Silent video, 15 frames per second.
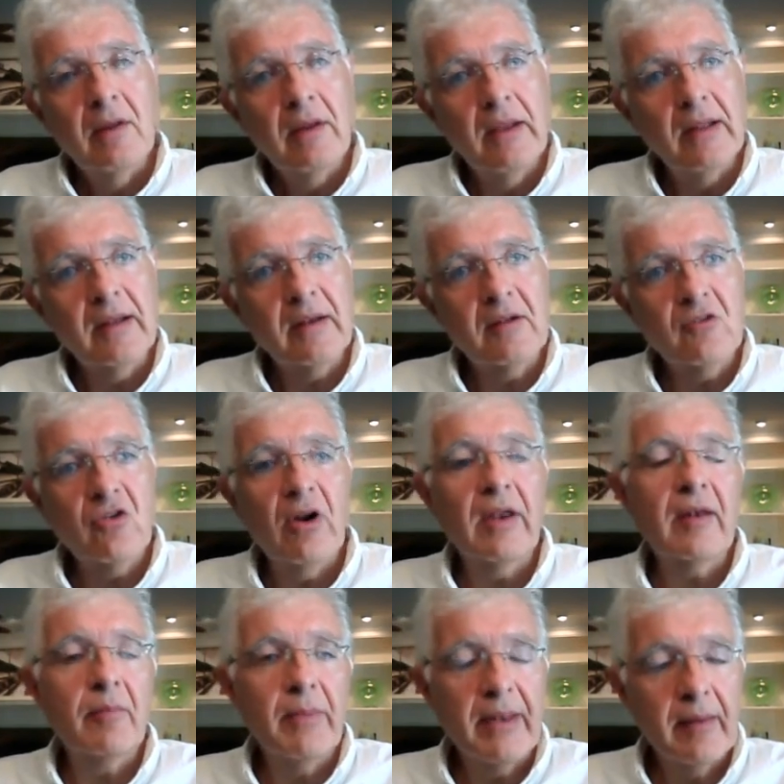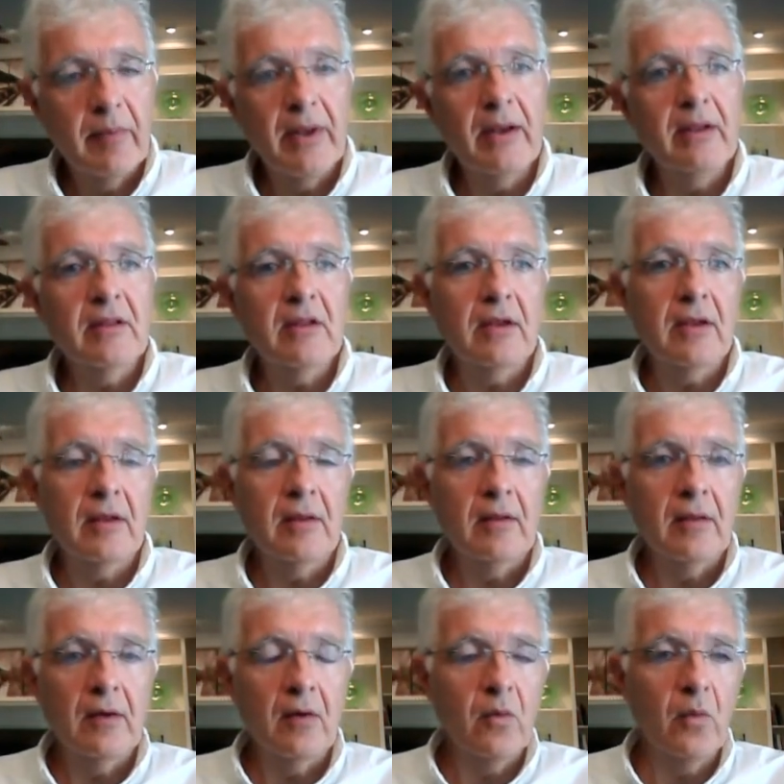its transmissibility,
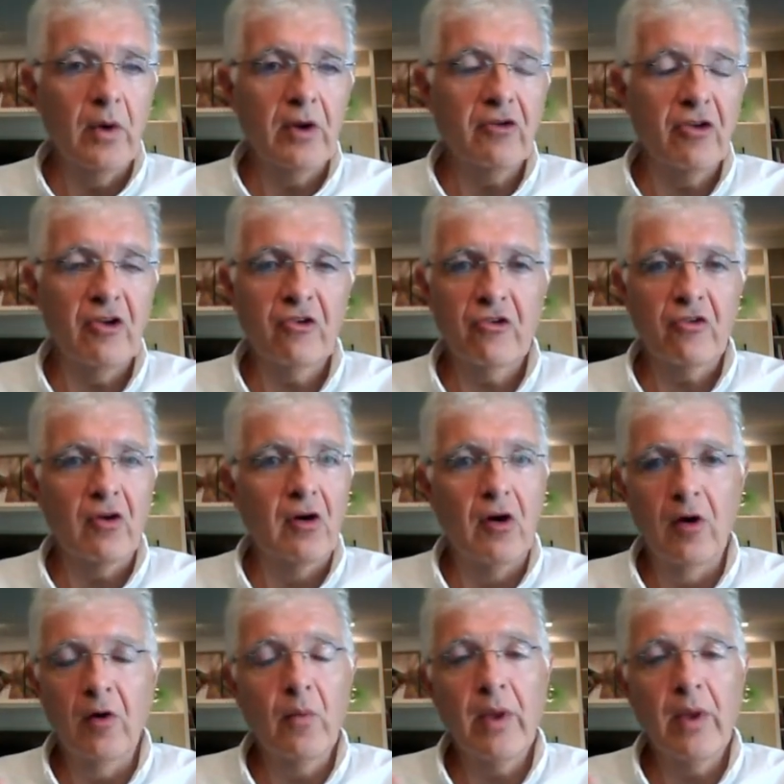which is all we